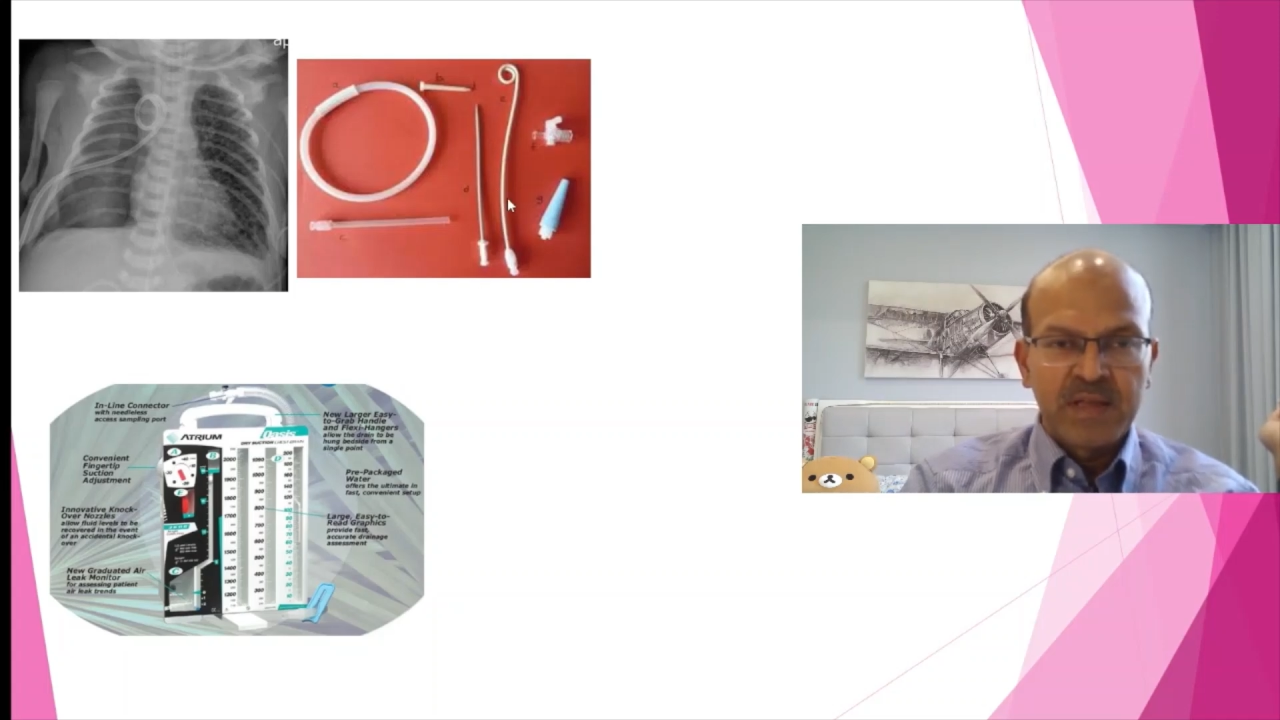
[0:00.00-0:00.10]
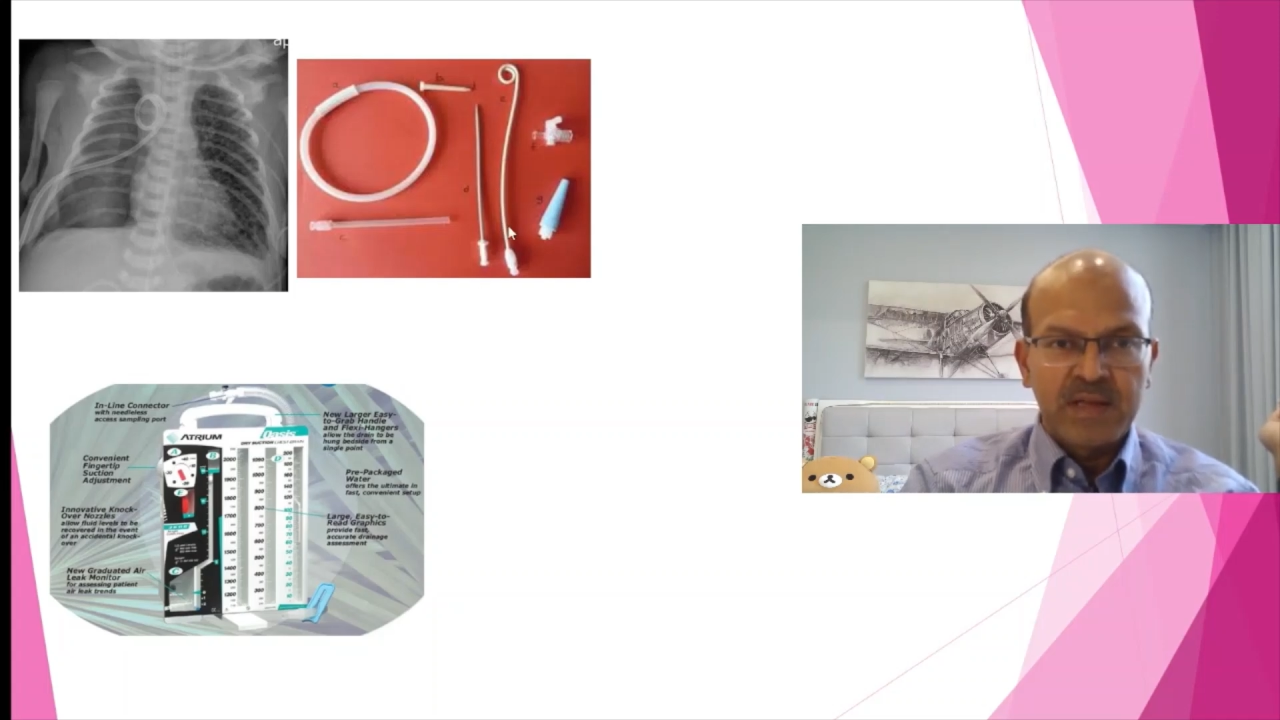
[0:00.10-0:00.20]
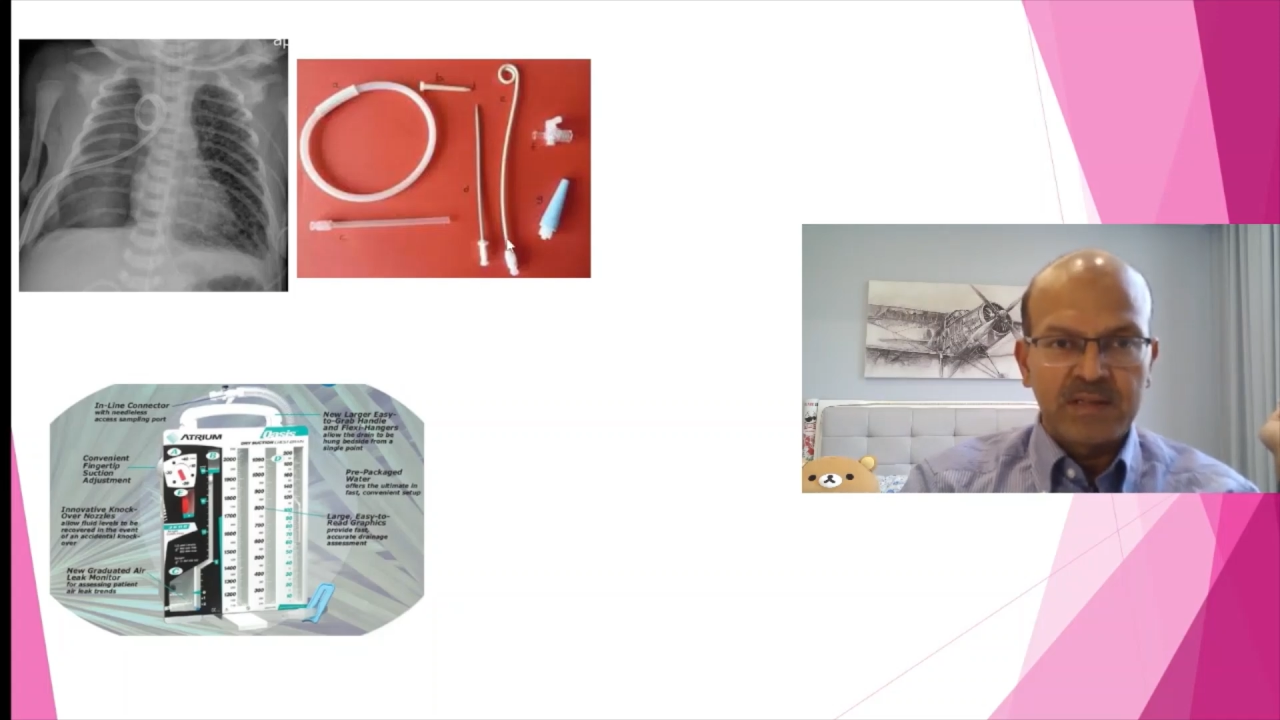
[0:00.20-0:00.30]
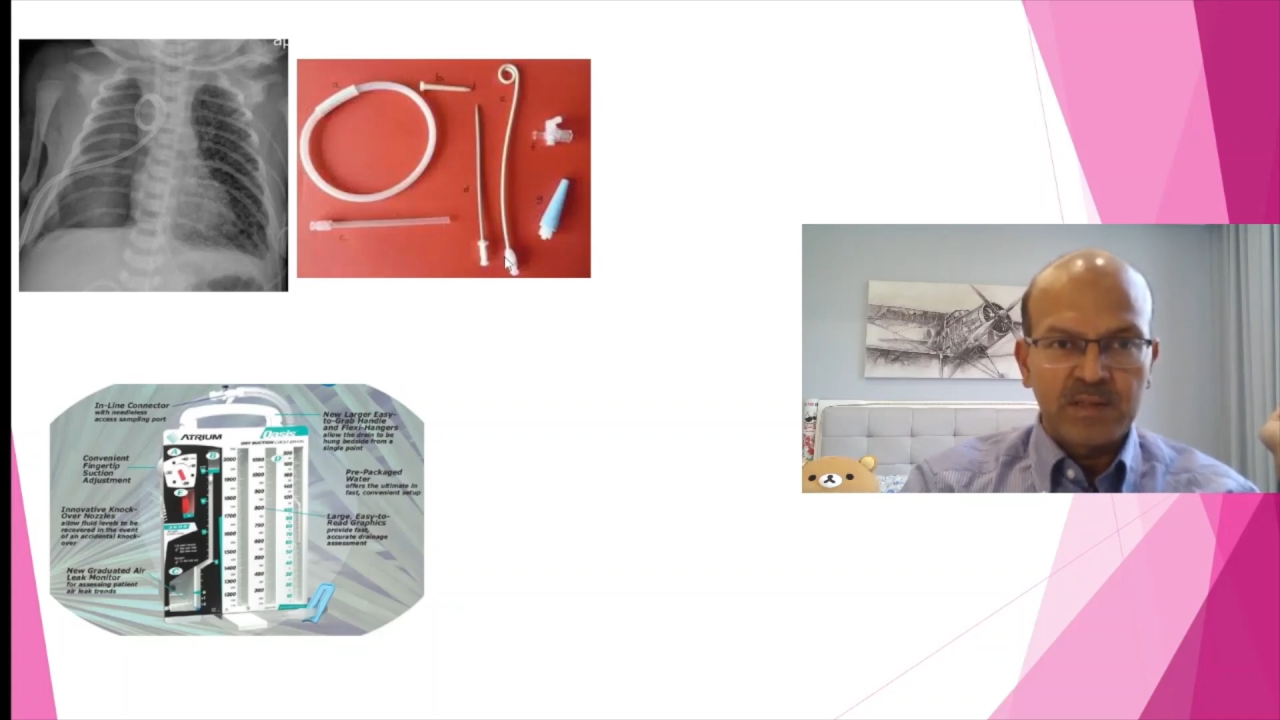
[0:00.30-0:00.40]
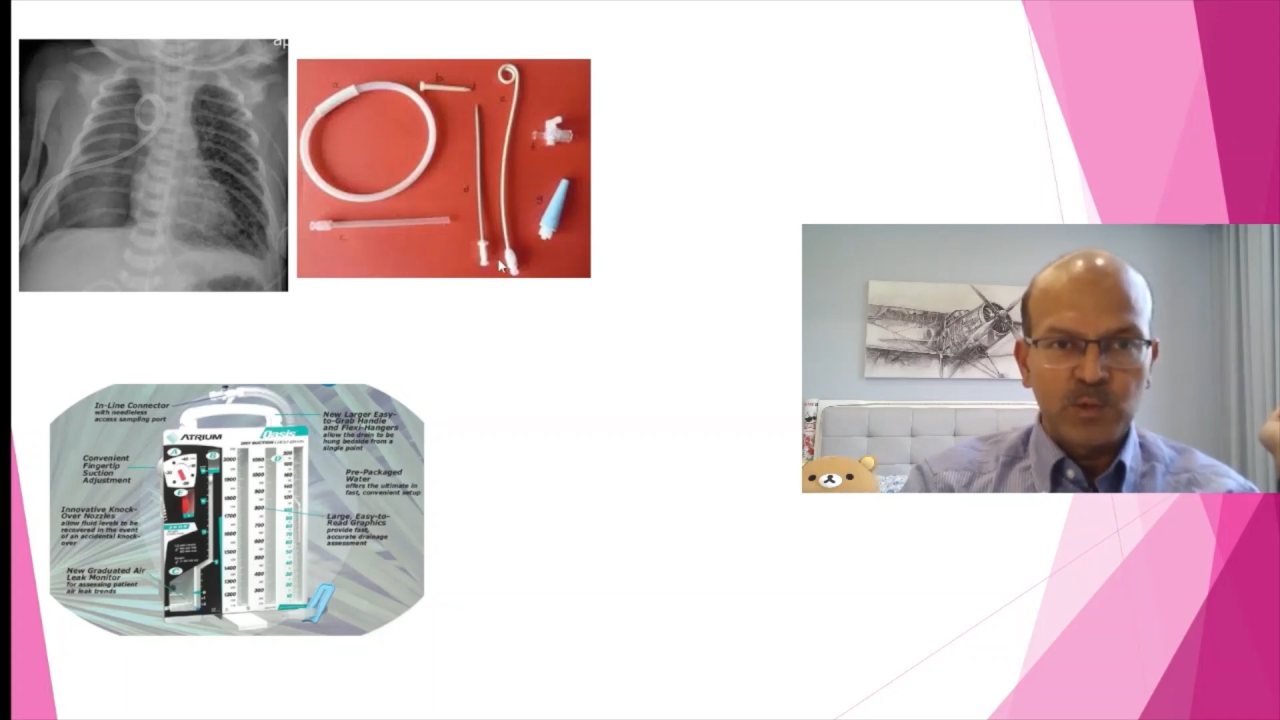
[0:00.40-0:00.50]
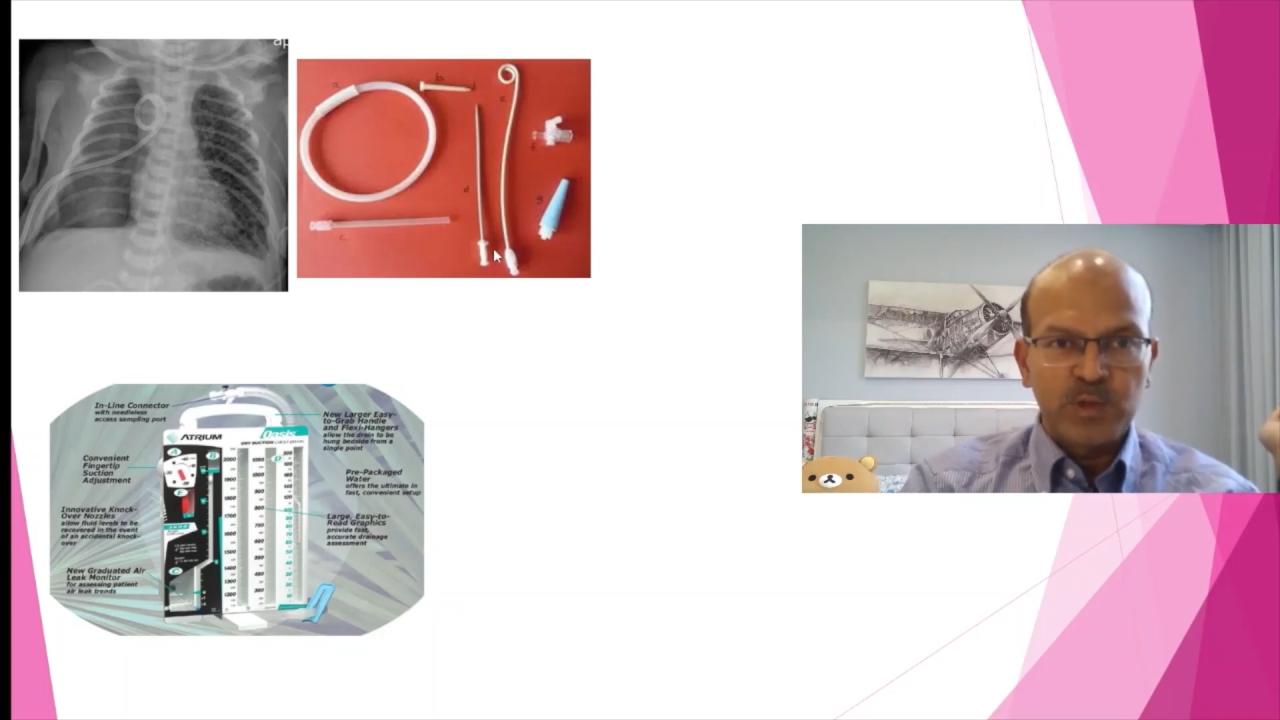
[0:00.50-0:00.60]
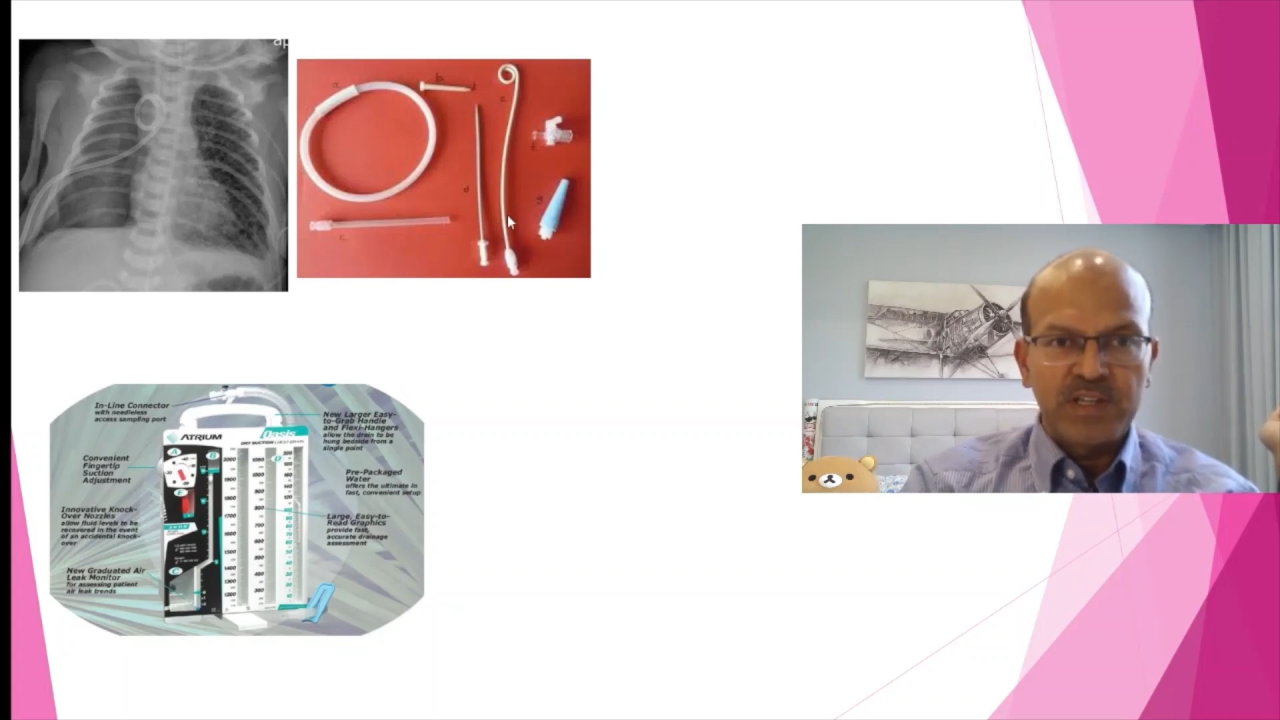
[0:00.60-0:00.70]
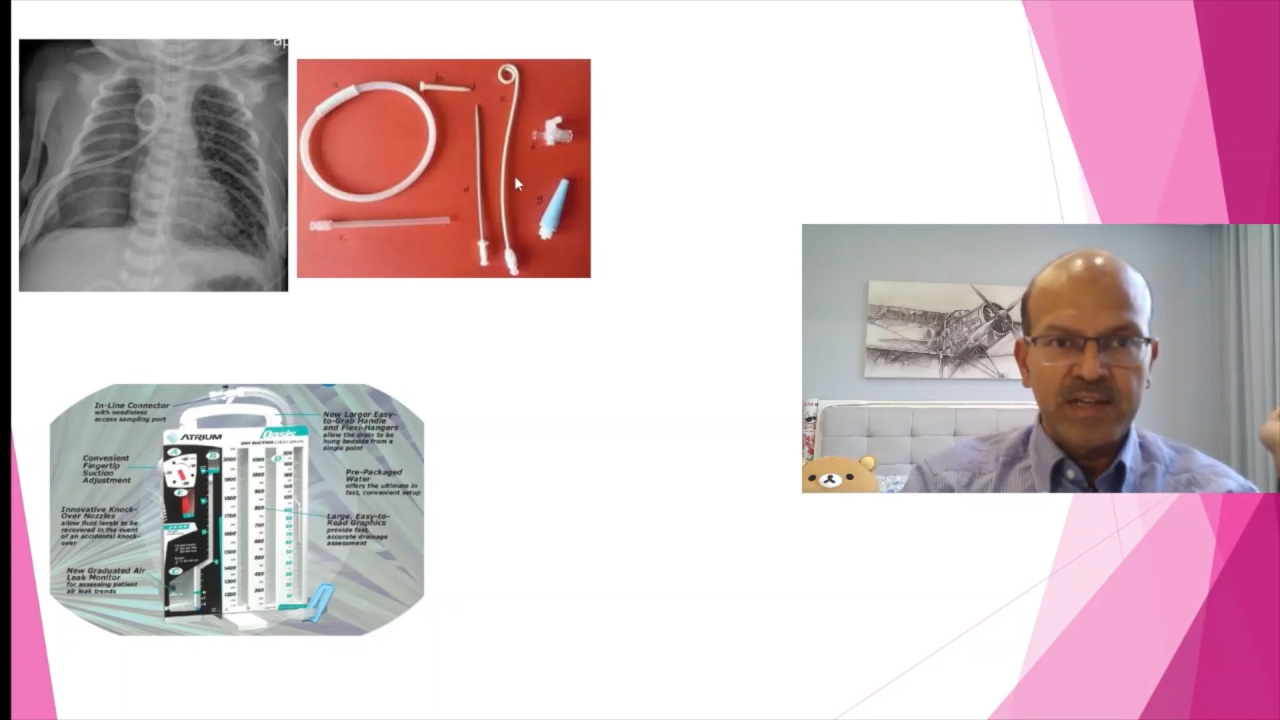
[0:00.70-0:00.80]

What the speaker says: And through the